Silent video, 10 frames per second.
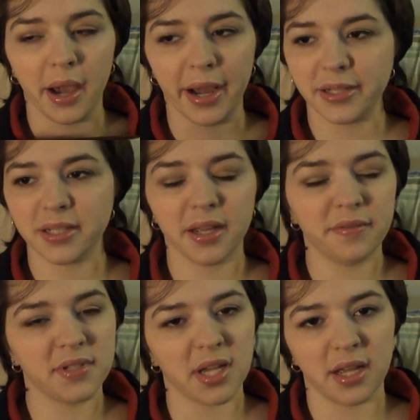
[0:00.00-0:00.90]
as I
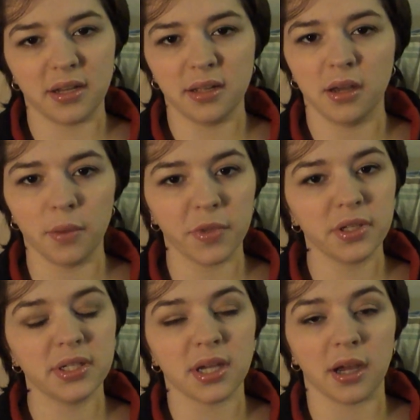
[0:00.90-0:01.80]
have said a
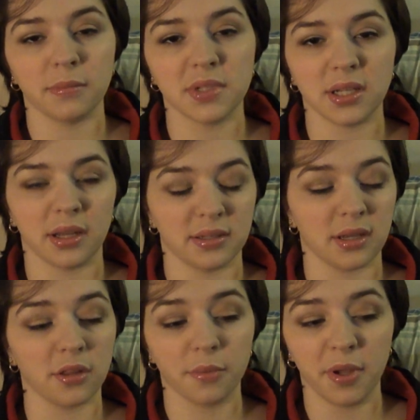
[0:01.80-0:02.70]
million times and as
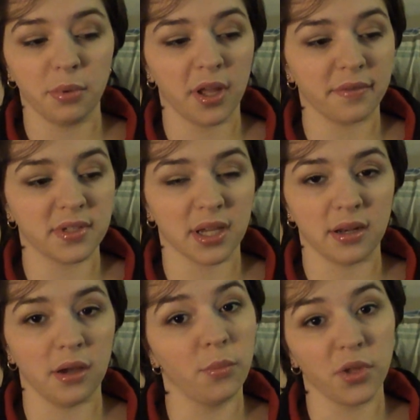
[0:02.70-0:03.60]
other people have
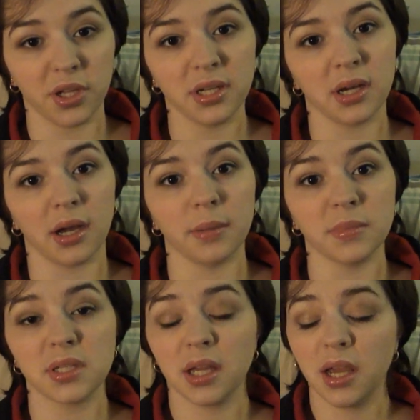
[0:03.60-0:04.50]
said a million
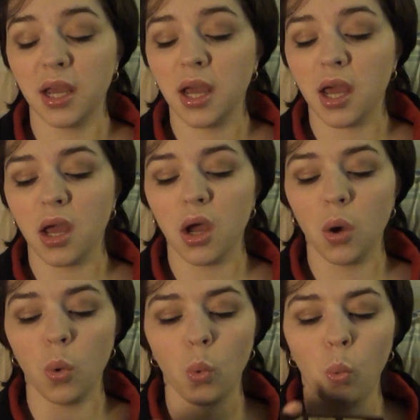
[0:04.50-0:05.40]
times,
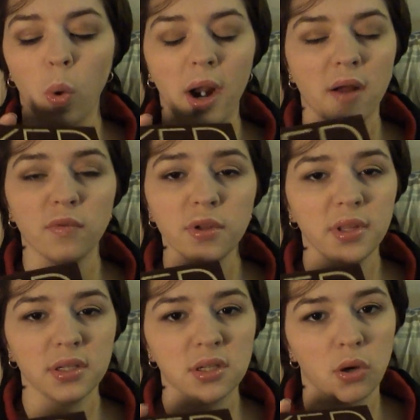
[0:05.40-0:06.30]
whatever
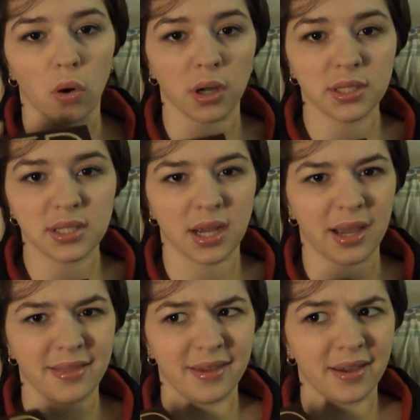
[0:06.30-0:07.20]
this cost,
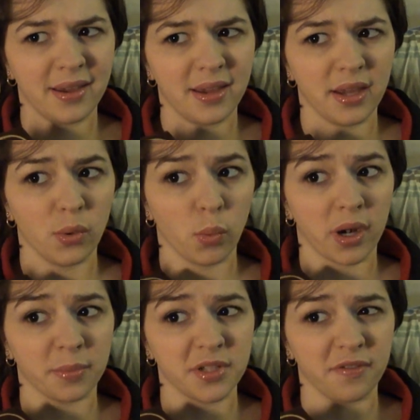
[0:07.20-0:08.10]
I think it went
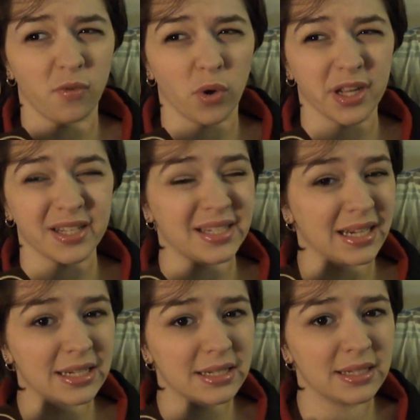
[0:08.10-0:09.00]
up to
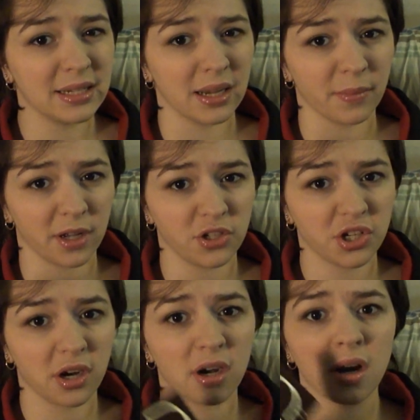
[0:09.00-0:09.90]
$46, I'm not
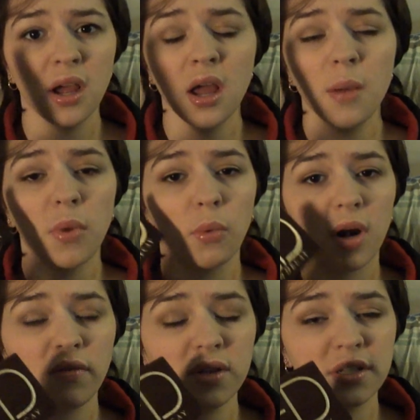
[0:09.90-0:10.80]
sure, but
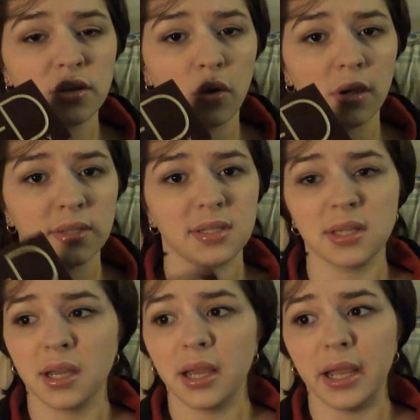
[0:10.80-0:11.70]
whatever this cost,
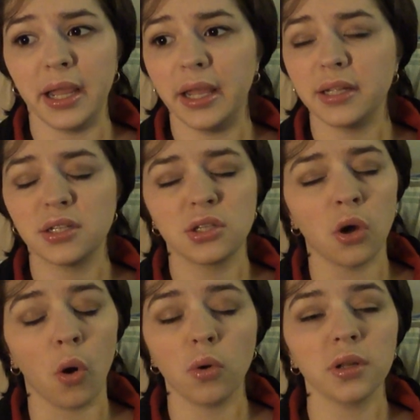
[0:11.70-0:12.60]
it is
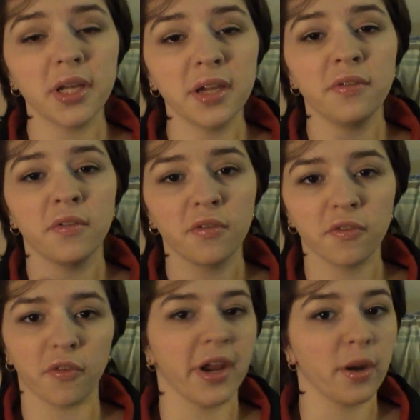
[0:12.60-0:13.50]
totally
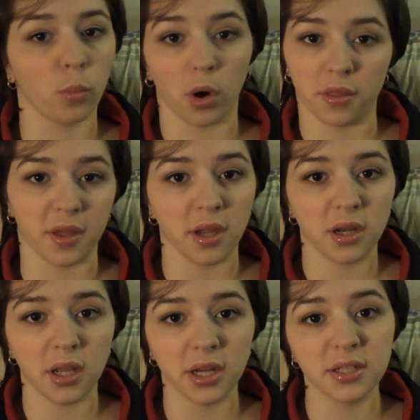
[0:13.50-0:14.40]
freaking worth it.
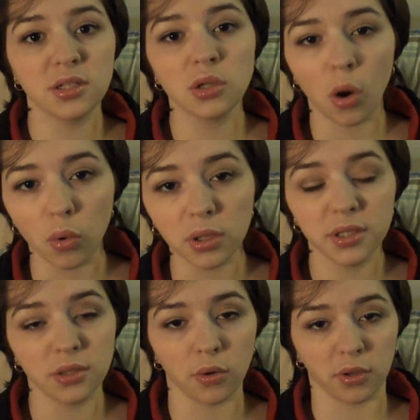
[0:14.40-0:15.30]
It is totally,
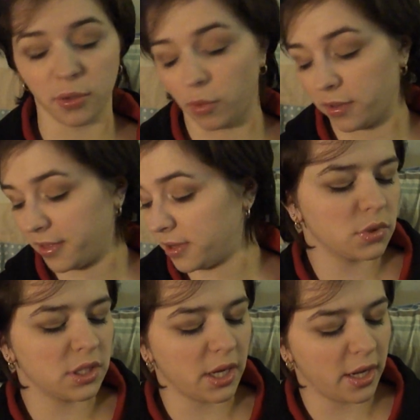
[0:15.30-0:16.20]
totally worth it.
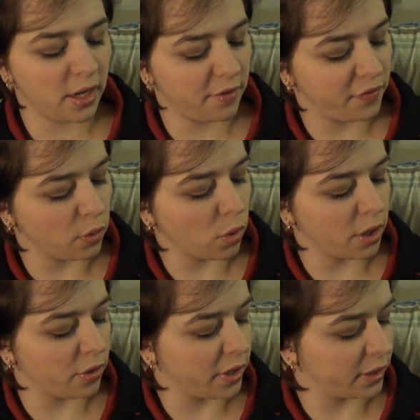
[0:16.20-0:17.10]
Today, if you're
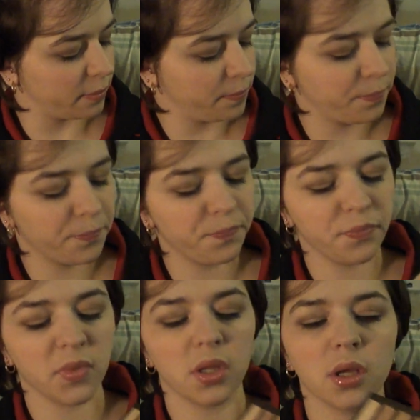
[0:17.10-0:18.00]
wondering,
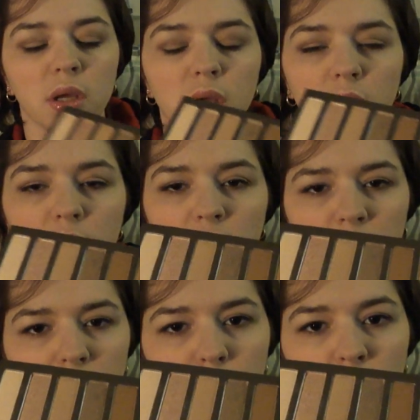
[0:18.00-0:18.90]

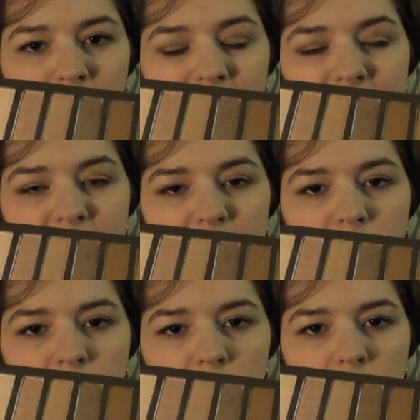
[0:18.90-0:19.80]
I'm wearing
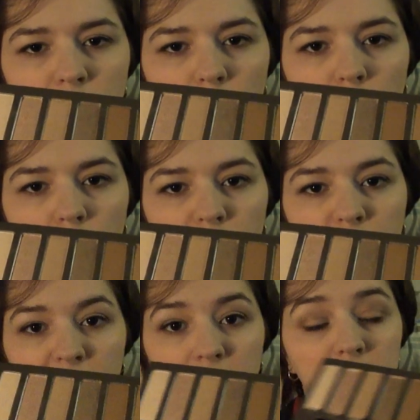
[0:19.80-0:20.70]
Naked all over
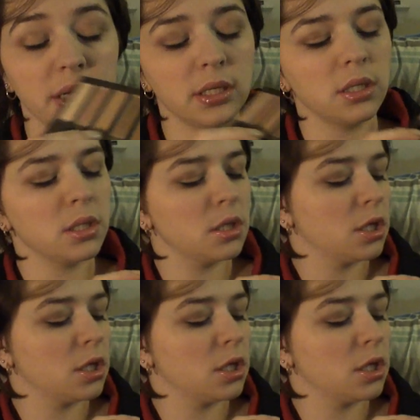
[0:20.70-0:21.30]
my lid